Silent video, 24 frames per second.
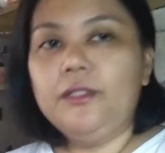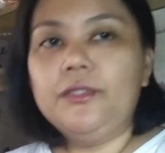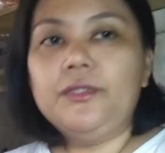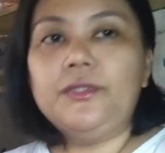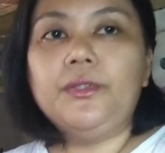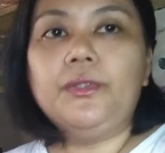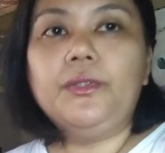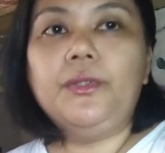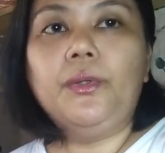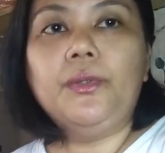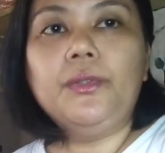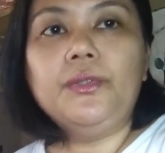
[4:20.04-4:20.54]

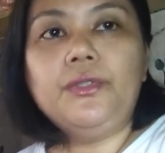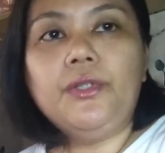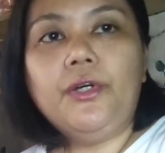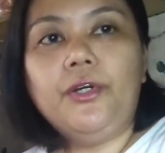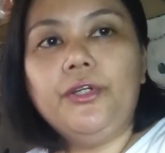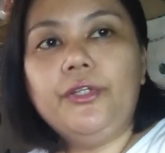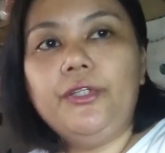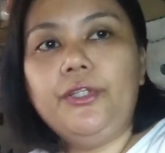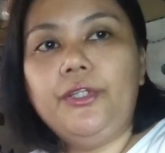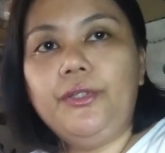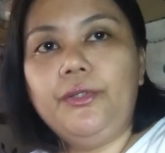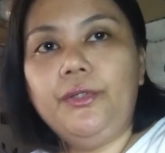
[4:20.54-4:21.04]
So those
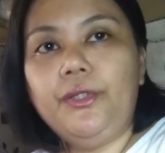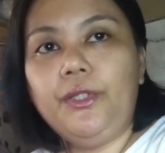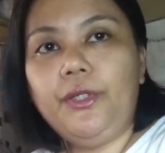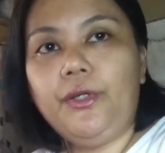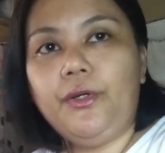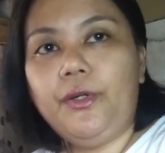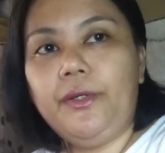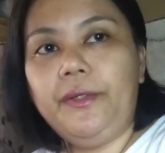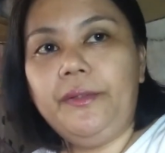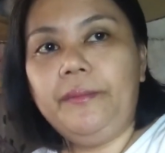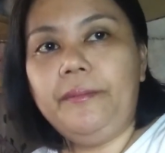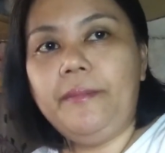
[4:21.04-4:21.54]
are the
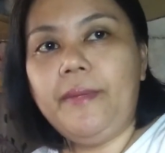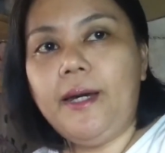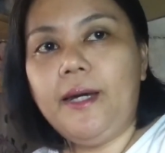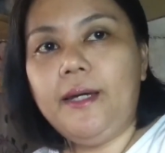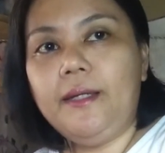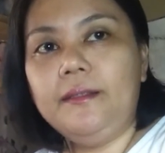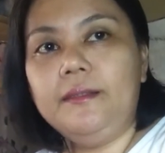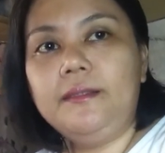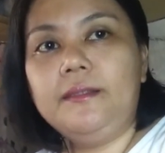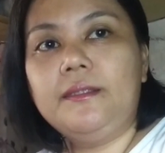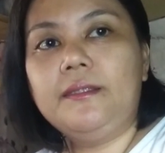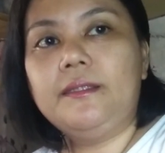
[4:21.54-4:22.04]
unicorn
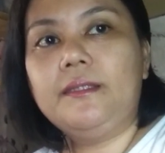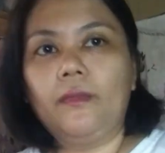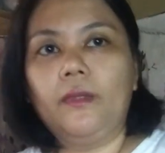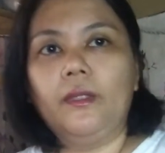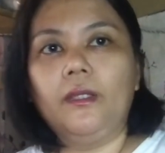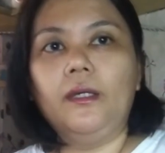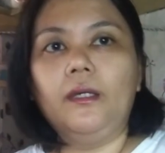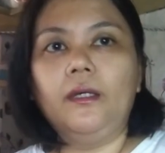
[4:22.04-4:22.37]
bags.